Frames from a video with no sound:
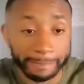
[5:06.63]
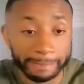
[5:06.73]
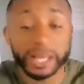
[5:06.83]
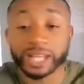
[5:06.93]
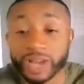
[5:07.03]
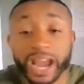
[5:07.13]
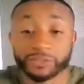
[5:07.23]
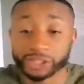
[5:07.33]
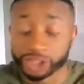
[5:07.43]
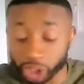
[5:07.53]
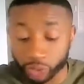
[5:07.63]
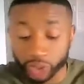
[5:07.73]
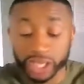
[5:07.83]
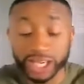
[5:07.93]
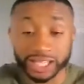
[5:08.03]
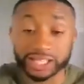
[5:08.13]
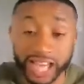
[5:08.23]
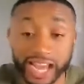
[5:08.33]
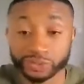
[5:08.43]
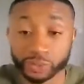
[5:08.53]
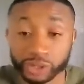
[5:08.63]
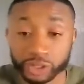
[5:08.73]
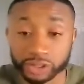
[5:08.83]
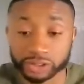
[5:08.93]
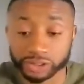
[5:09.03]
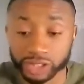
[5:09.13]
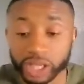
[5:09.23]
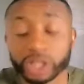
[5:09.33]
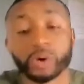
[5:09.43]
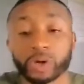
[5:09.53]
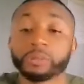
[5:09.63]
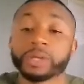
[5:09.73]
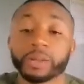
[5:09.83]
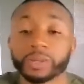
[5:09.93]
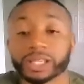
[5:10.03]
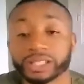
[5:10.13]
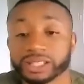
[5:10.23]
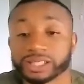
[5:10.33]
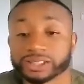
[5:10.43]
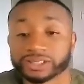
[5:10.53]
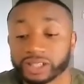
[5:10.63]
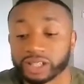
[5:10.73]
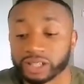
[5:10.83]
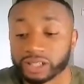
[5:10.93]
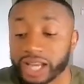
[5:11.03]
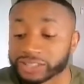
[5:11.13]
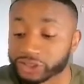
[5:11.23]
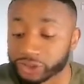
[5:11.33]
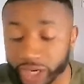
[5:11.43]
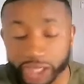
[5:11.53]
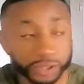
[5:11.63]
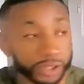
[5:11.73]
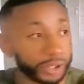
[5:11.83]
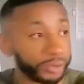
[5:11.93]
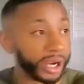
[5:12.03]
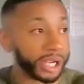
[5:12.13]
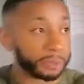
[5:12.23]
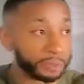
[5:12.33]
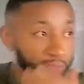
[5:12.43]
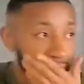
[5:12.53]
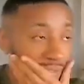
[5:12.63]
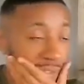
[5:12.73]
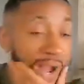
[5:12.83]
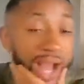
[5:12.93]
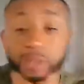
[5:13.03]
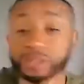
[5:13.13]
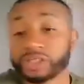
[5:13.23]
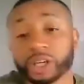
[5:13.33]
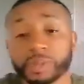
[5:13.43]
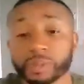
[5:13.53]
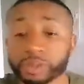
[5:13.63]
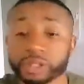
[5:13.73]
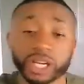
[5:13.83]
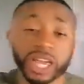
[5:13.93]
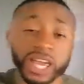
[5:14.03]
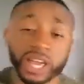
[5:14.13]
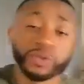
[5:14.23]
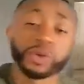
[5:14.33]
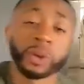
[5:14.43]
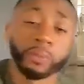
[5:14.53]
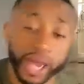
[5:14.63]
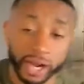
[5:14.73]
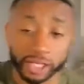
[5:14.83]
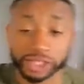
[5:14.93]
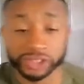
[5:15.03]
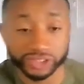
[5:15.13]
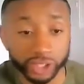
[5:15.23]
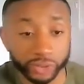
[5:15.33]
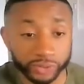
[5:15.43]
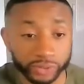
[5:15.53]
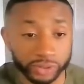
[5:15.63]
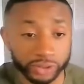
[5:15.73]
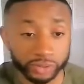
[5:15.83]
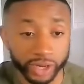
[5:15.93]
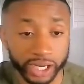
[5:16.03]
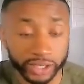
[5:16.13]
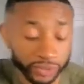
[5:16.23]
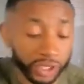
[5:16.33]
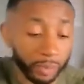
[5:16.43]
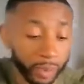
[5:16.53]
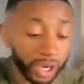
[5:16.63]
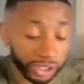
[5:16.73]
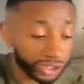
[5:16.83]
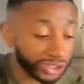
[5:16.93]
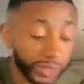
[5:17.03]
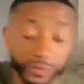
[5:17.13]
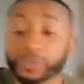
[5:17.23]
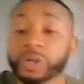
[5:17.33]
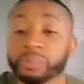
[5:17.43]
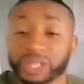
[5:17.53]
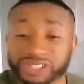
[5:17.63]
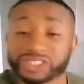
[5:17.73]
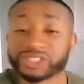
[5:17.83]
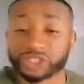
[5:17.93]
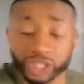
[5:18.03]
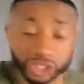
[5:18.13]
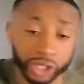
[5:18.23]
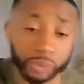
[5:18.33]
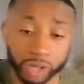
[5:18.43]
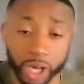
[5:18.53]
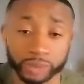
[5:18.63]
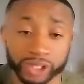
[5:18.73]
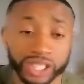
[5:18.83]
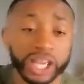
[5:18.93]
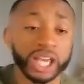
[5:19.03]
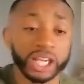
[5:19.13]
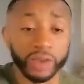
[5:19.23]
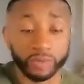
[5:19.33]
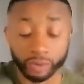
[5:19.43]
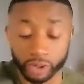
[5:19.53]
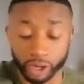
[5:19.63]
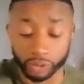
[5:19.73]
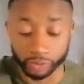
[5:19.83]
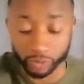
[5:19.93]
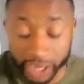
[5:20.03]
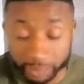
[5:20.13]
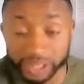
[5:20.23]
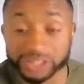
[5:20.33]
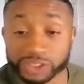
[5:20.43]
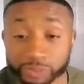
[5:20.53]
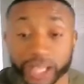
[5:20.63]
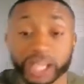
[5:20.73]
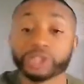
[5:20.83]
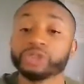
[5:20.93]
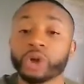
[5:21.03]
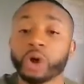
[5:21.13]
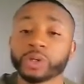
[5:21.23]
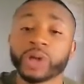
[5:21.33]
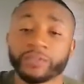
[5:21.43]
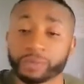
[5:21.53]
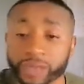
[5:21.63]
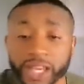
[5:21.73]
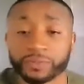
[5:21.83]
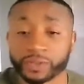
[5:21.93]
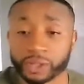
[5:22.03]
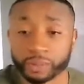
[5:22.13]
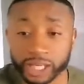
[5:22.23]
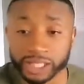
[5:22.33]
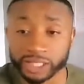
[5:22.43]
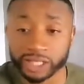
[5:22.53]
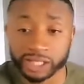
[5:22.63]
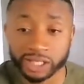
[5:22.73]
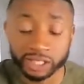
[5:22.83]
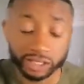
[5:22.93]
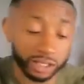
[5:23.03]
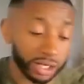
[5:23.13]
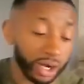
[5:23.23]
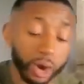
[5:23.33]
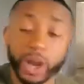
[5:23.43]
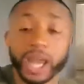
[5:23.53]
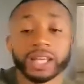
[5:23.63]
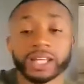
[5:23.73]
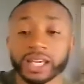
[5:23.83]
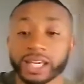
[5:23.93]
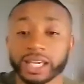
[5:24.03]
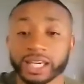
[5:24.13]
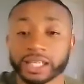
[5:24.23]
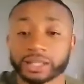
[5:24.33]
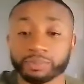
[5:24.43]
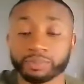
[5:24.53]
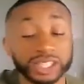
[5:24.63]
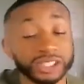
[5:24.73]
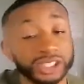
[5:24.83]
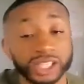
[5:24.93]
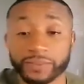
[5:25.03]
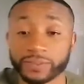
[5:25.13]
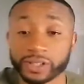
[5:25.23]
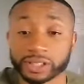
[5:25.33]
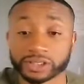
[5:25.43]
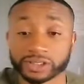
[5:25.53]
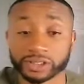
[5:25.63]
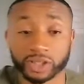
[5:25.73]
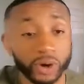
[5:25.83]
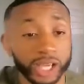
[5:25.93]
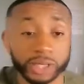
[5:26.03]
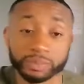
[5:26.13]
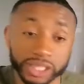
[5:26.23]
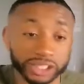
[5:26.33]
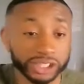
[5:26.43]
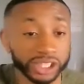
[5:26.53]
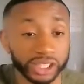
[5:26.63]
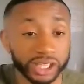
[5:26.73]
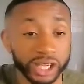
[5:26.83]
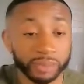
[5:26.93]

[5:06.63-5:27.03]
That you have to show in tax returns in order to be able to get these lines of credit, right? So I always tell people, look, if you could bet on yourself, right? If you get bet on yourself, if your business is structured up properly, you have a right business plan, you know you have a plan for your money, look, go ahead and PG that funds. Go ahead and PG it.